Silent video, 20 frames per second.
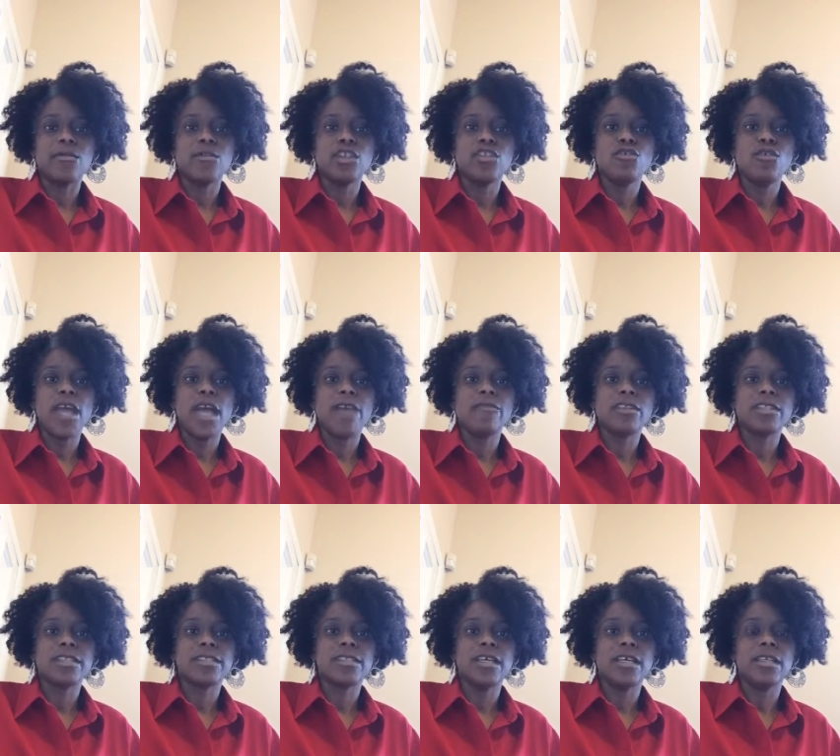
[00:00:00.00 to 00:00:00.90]
When you have
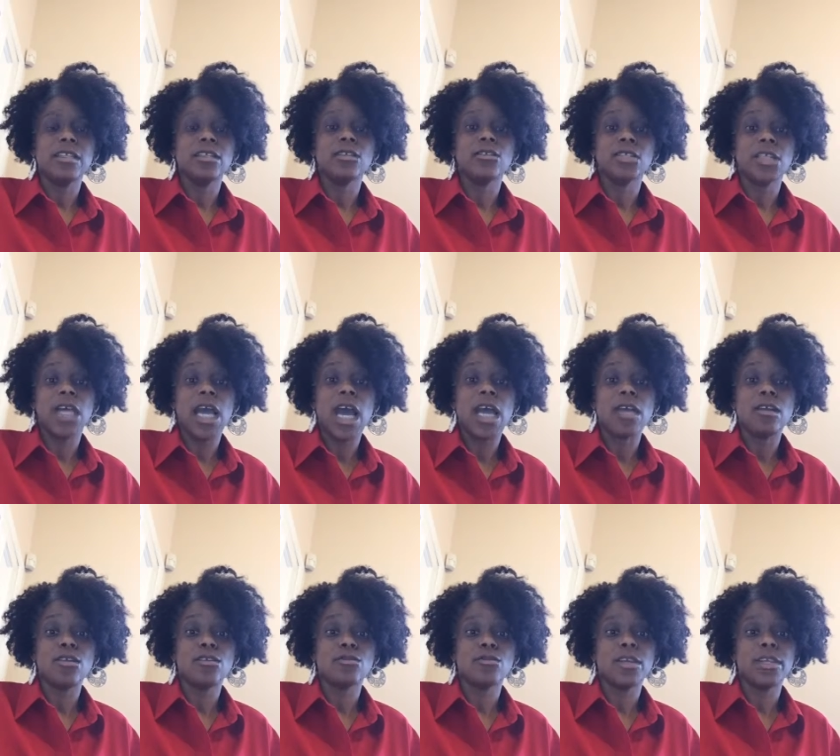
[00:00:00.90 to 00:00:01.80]
a little
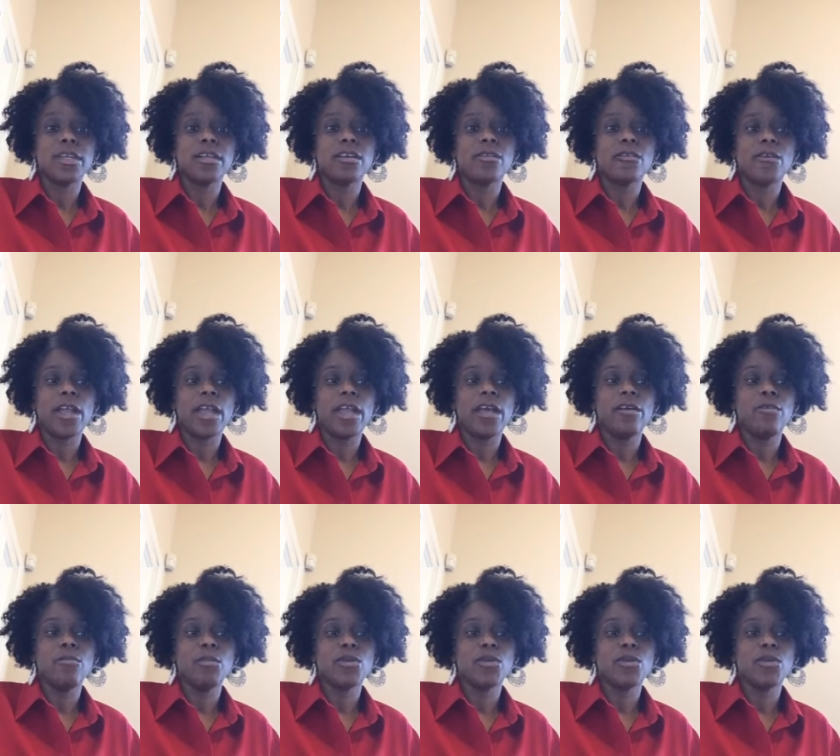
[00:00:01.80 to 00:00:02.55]
toddler running around,